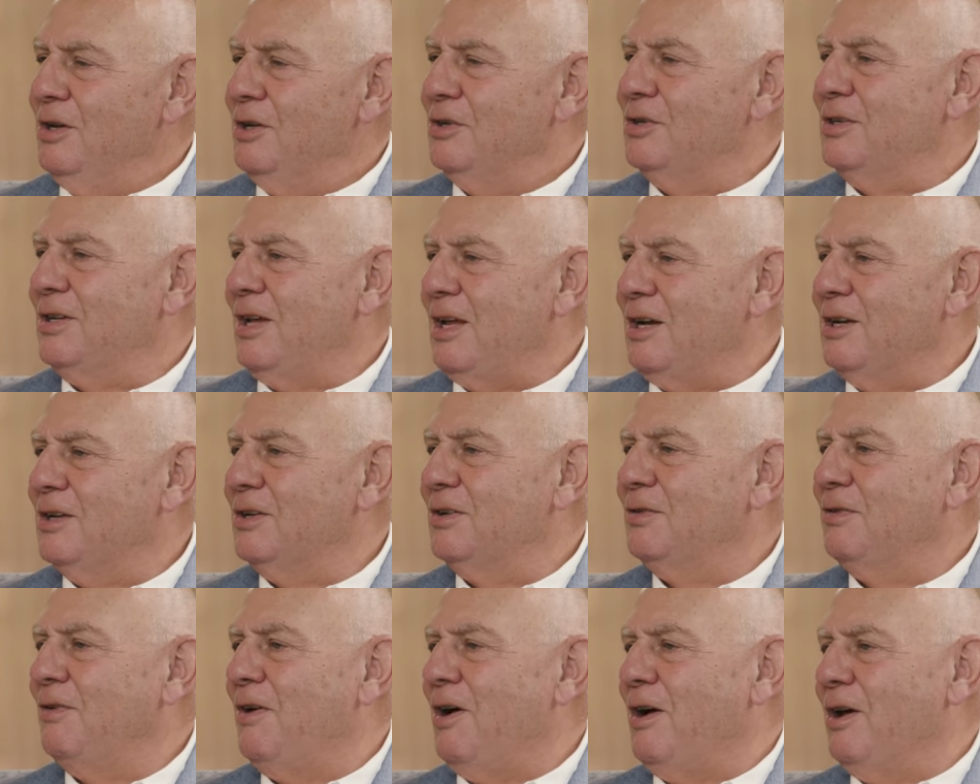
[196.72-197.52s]

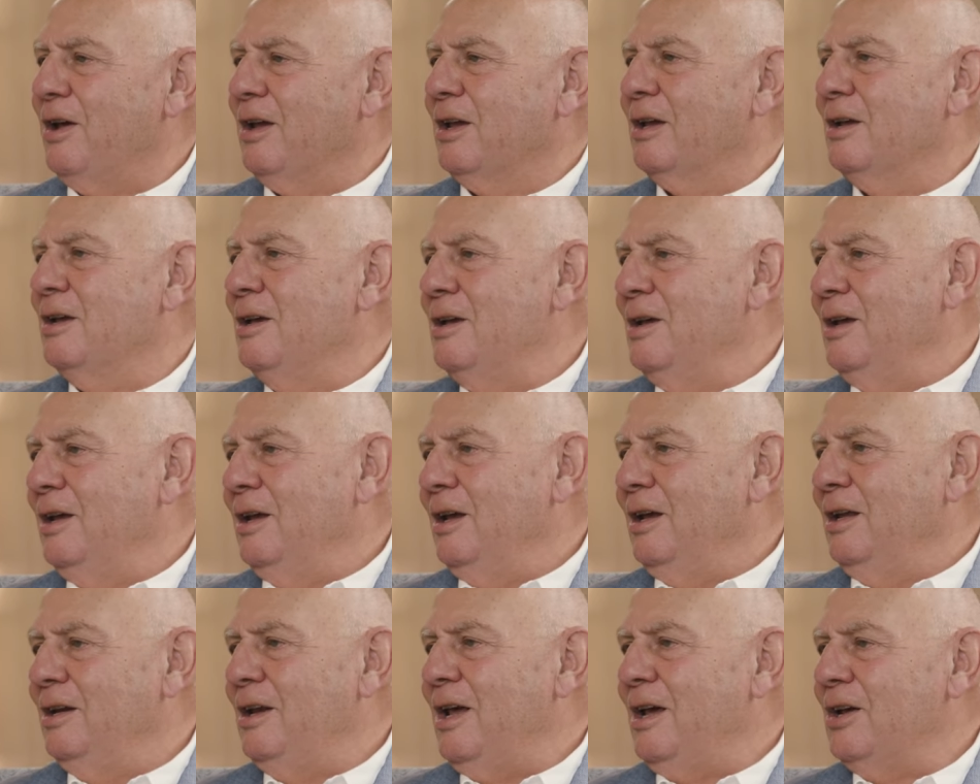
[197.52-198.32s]
satisfying,
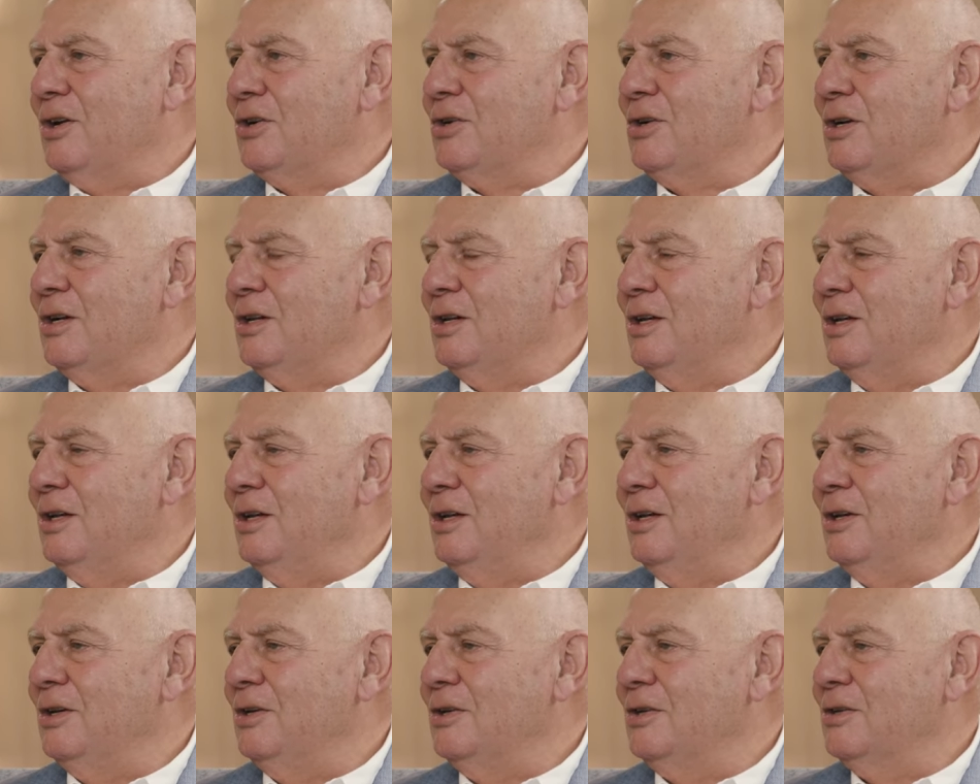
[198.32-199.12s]
it actually
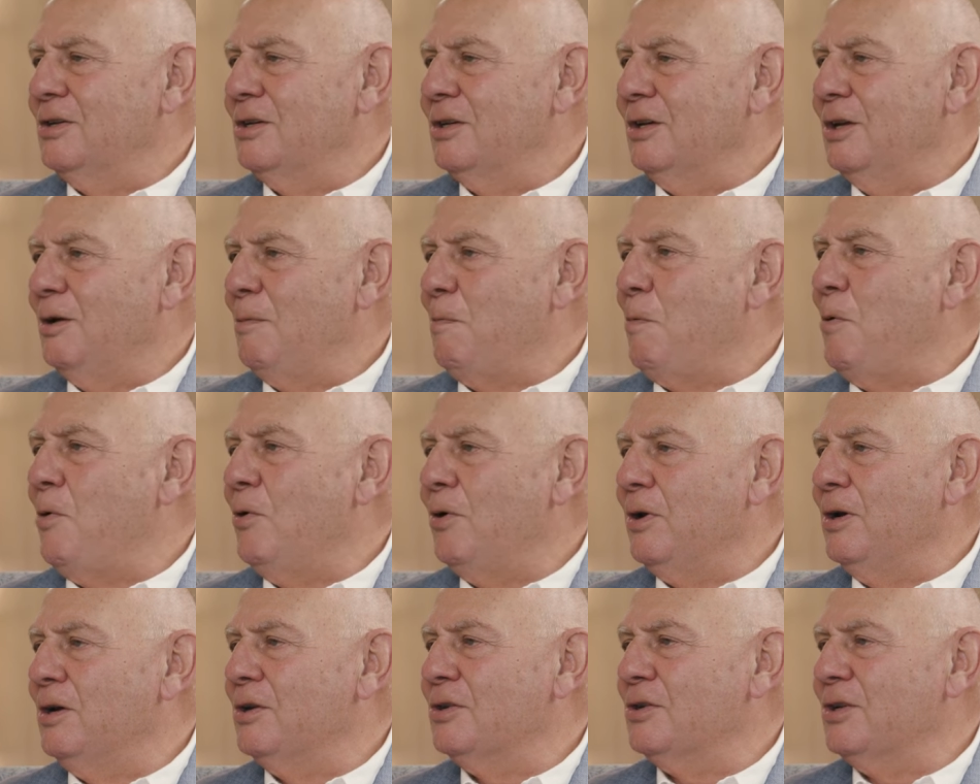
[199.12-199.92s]
is a
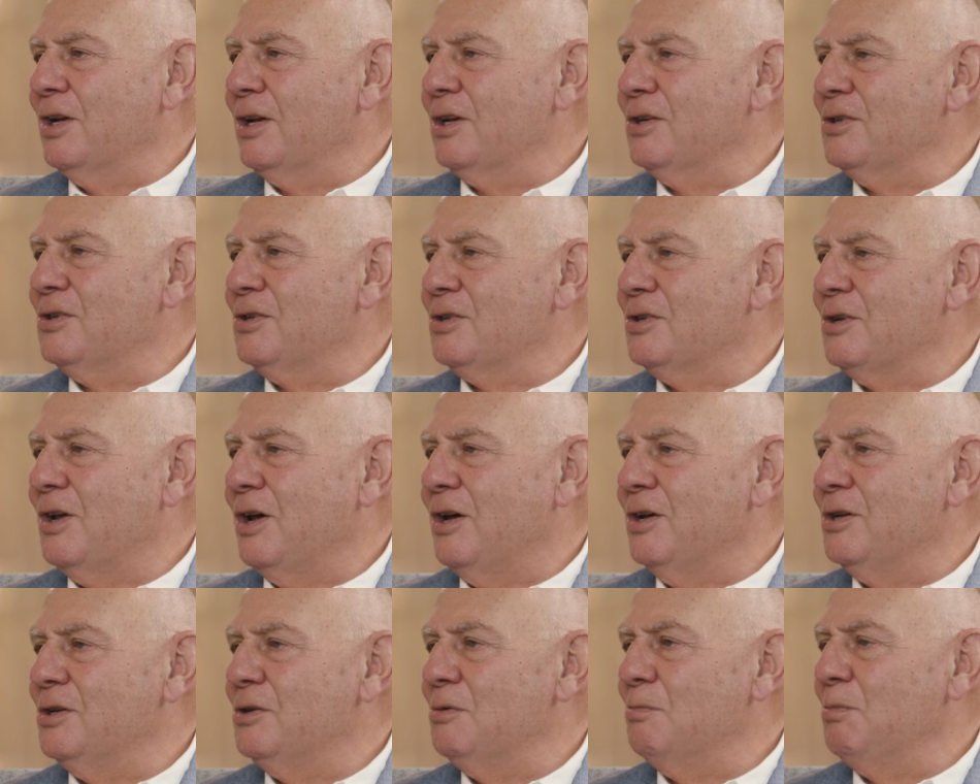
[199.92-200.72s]
pointless
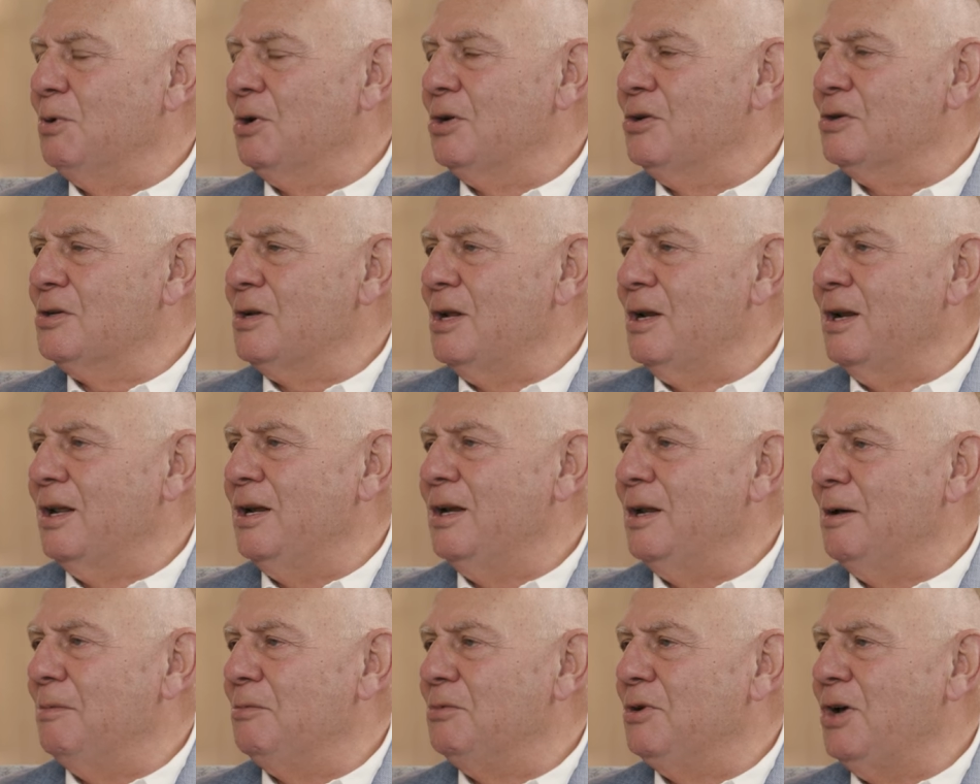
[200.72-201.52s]
exercise because I'll
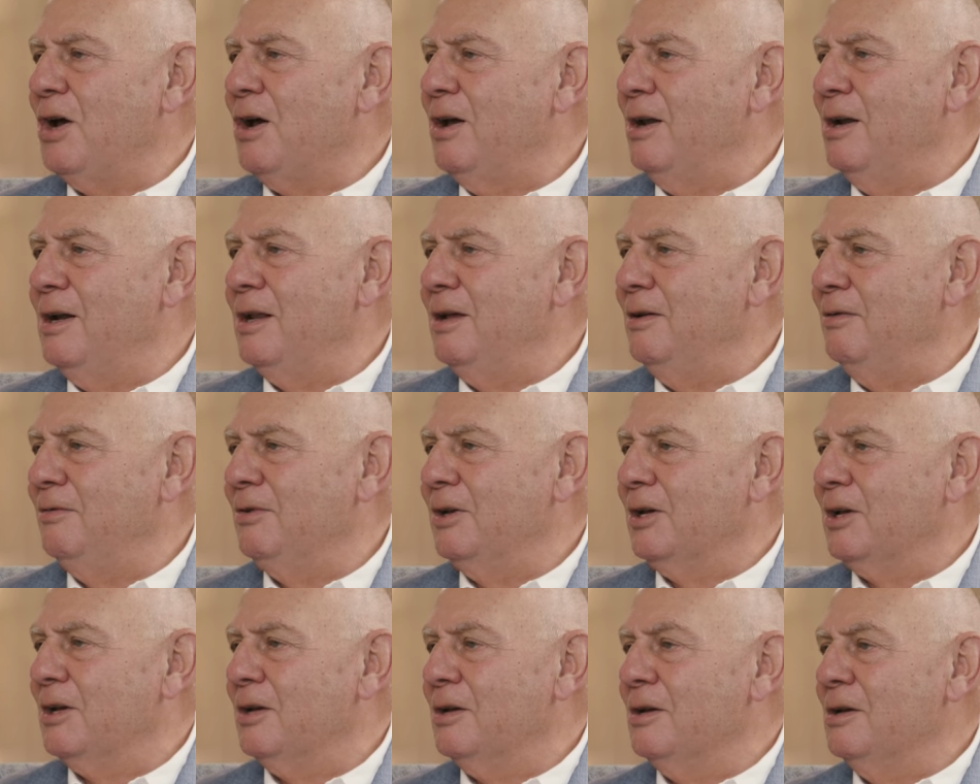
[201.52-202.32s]
end up
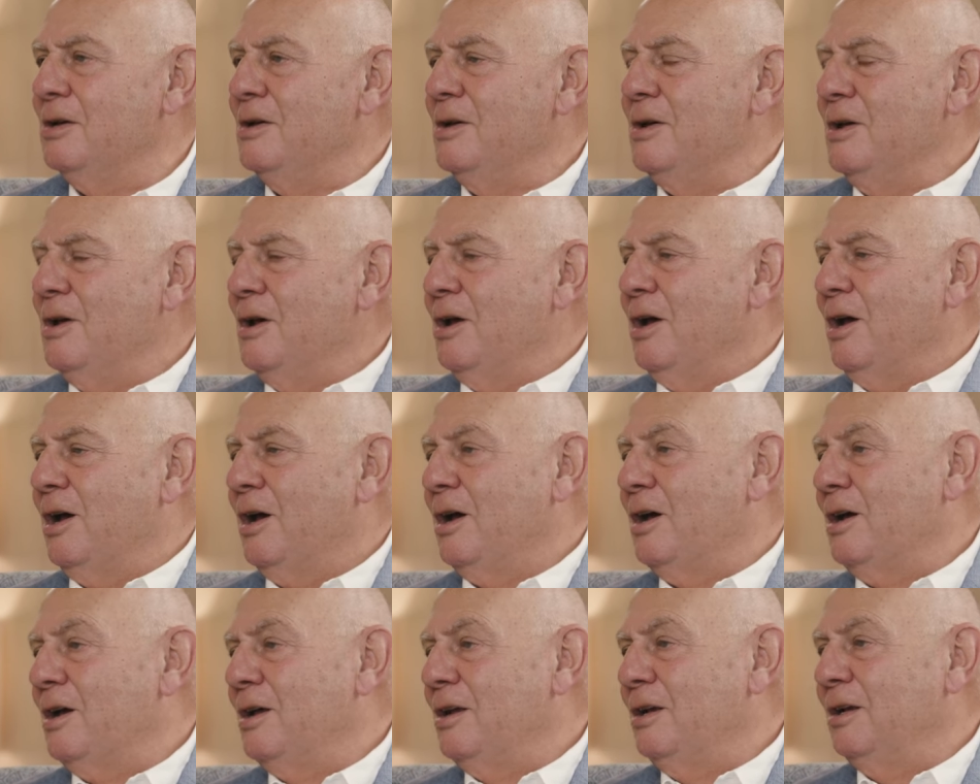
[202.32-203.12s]
leaving
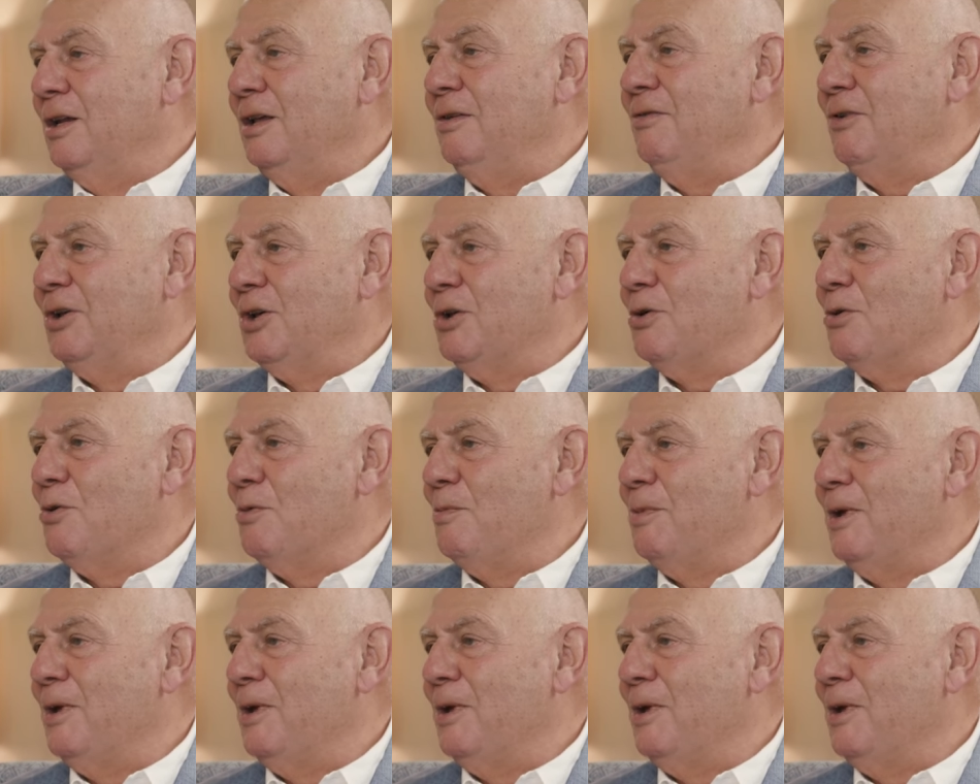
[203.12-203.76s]
it all